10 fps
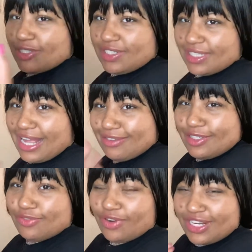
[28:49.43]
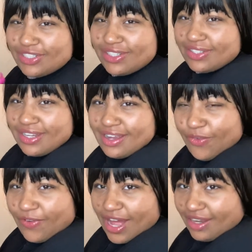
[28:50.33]
she's alive, she's fresh, she's
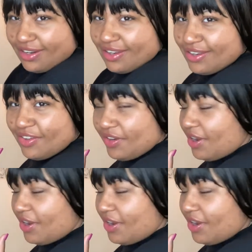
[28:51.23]
fun, you